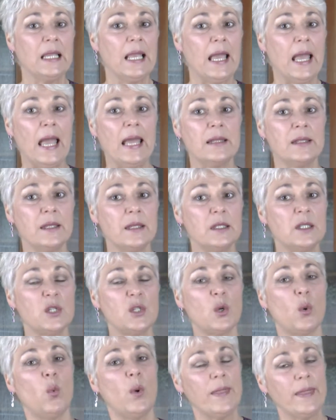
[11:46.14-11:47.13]
And
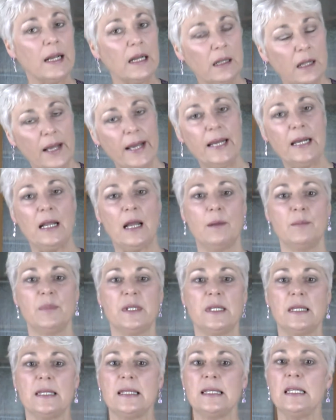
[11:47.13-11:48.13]
so when the client
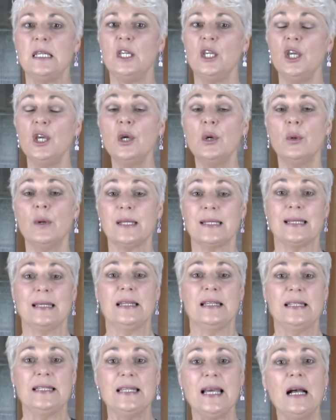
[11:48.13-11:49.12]
comes to see you as an
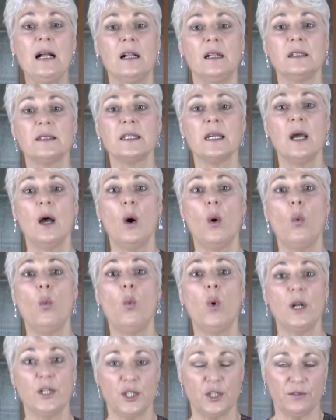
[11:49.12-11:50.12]
adult,
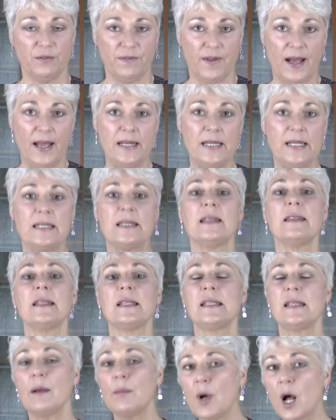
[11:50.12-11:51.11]
what you'll find is that the
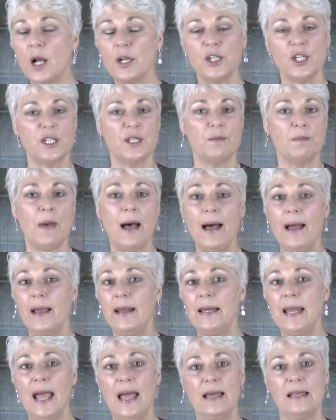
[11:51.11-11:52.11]
subconscious
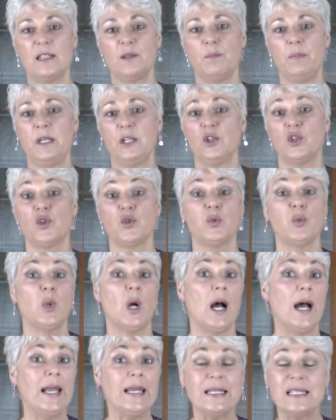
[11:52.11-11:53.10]
mind has been
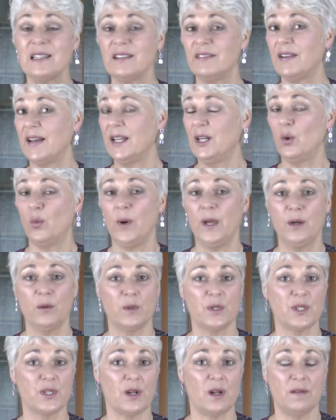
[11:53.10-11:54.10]
trying to find a way to
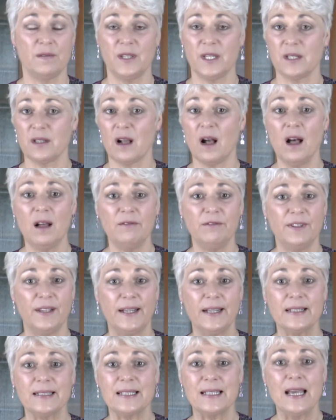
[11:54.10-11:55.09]
resolve this
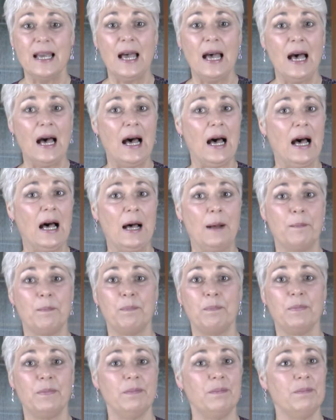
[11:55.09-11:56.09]
conflict,
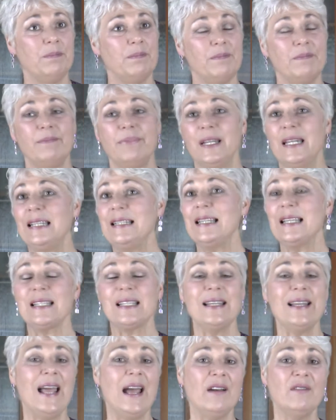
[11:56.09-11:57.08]
but it
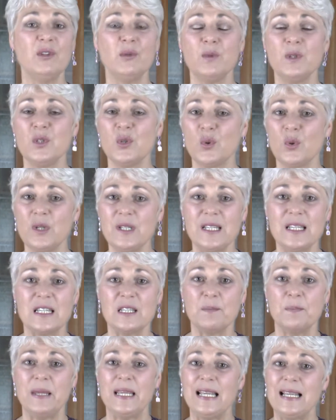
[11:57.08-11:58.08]
doesn't have the
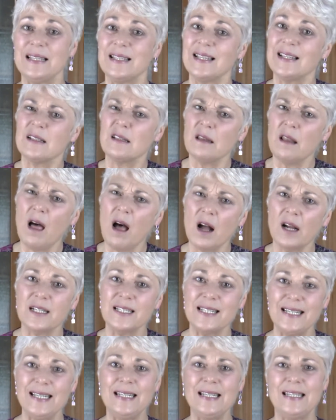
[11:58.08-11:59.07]
resources because it's
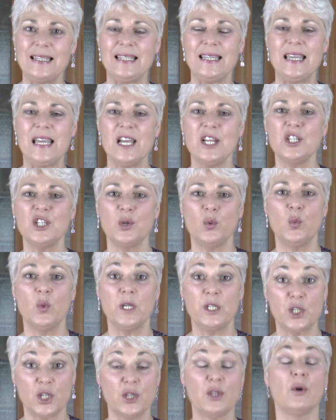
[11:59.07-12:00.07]
locked in at the age at
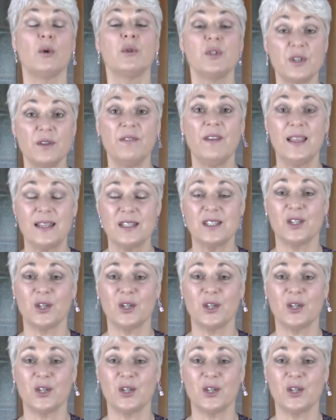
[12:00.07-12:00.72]
which those events